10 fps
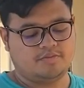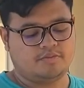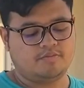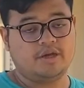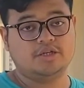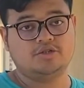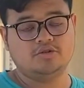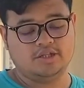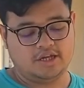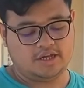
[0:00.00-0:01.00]
Make sure
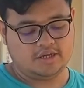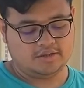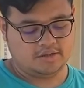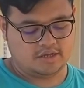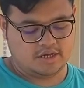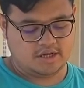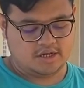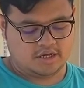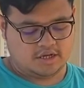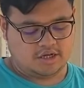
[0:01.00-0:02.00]
that
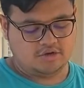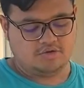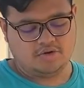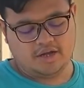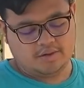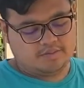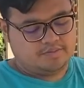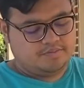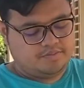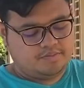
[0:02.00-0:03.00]
you wrap
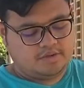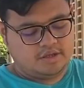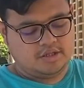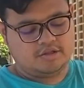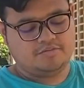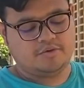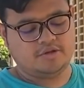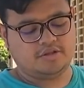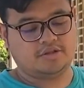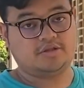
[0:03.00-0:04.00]
the spot
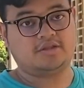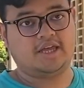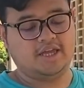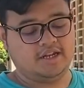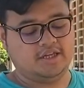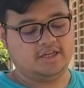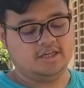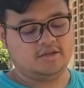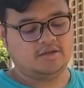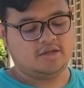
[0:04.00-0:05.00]
tightly
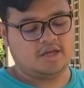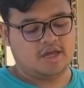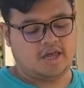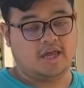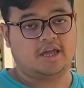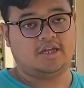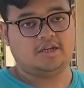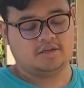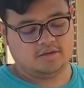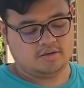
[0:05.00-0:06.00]
and
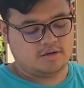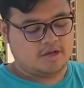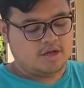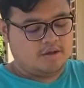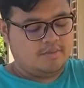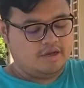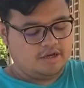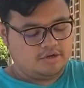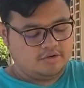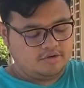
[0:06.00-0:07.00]
make a
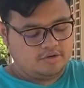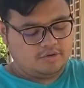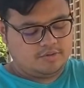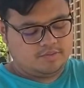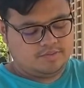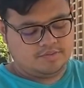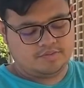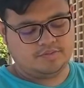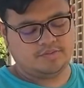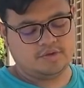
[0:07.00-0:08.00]
roll
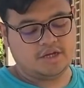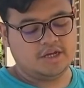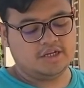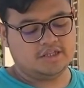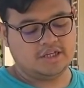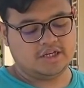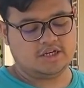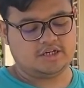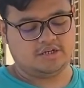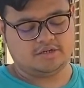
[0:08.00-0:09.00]
thicker